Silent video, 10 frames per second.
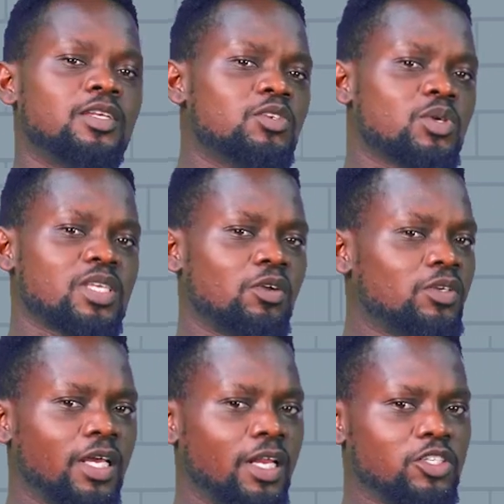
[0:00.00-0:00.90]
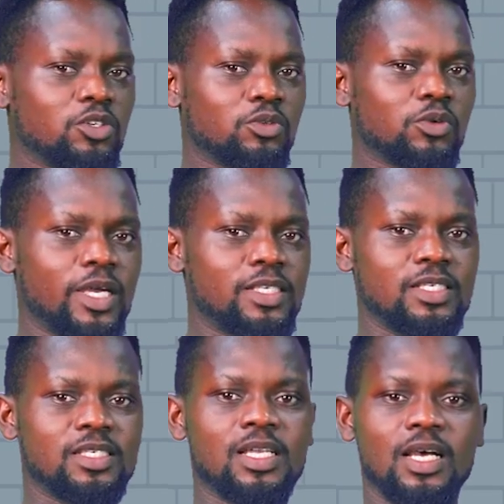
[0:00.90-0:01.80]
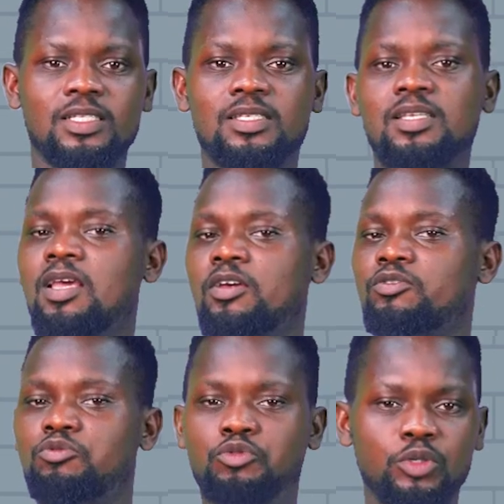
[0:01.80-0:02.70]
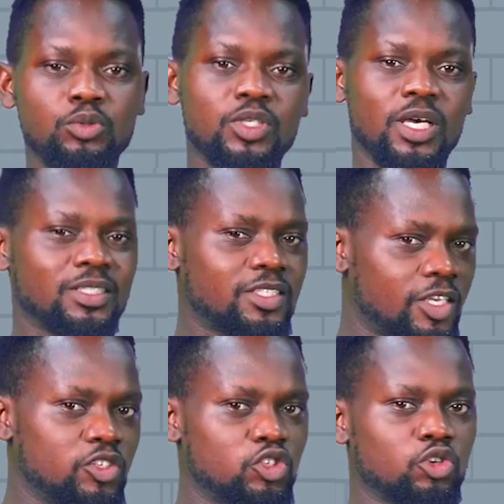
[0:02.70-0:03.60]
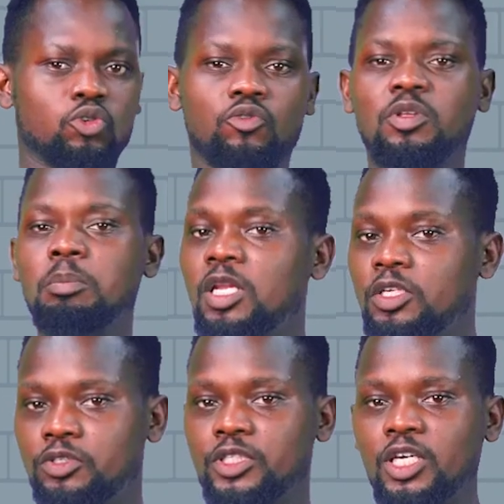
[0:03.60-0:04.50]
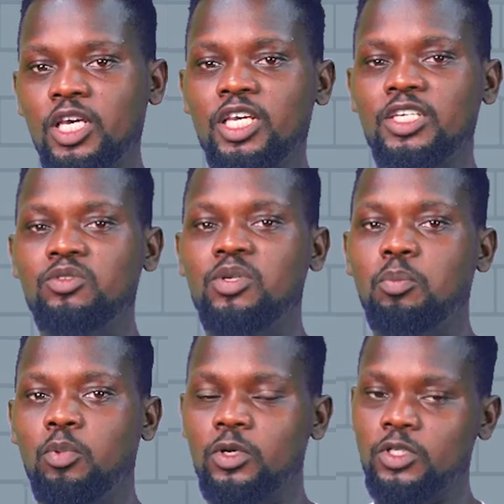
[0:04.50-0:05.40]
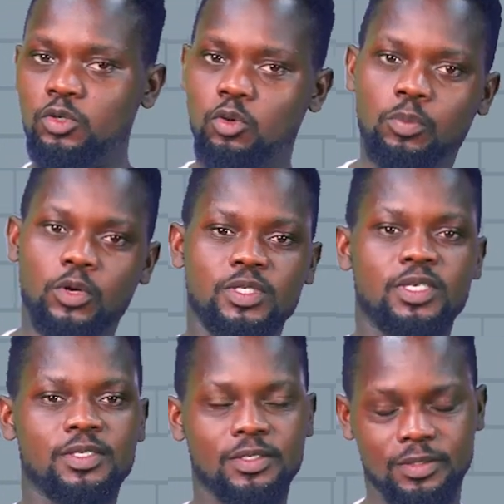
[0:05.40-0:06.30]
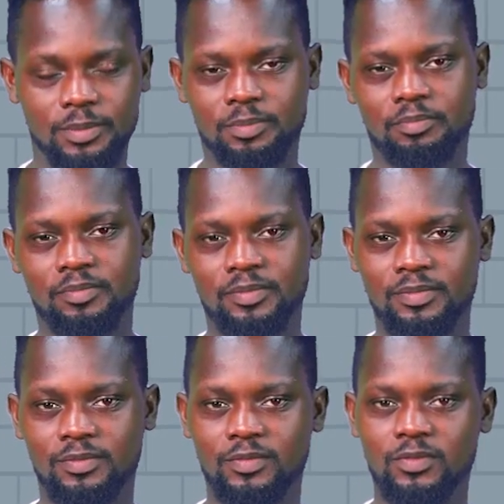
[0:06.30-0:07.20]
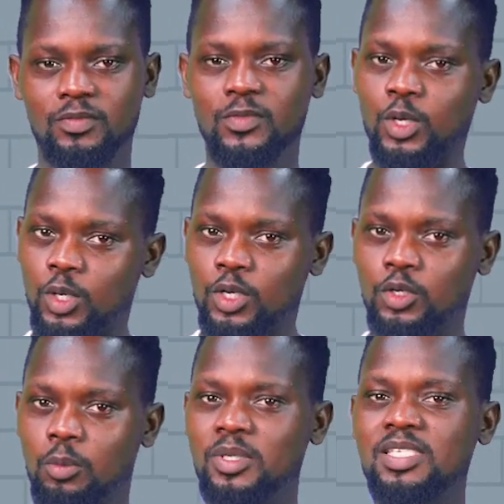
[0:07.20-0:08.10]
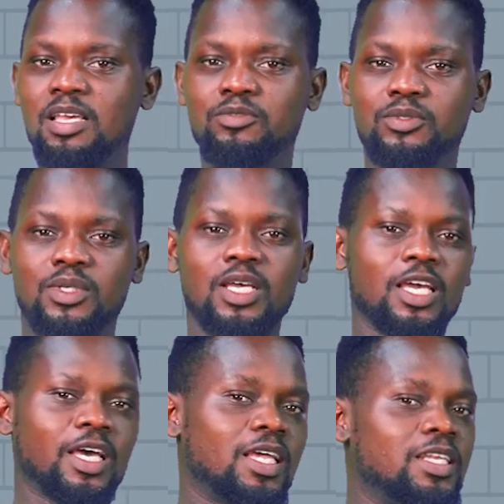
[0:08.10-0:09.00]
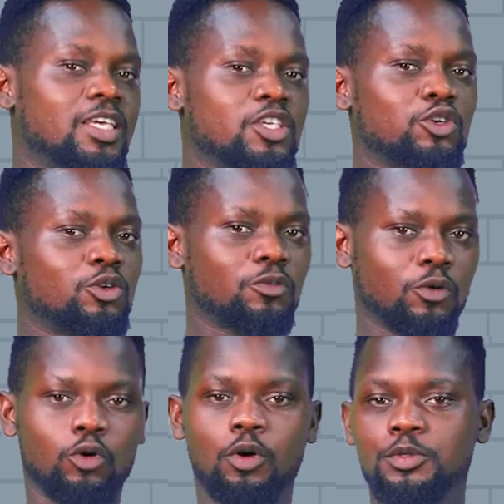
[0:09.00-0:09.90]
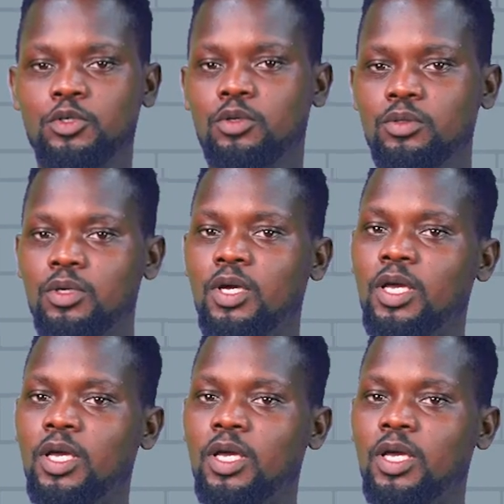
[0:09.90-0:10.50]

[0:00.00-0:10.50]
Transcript: This was another election crisis that drew the attention of the military into the political process. Number 7. Allegation of corruption,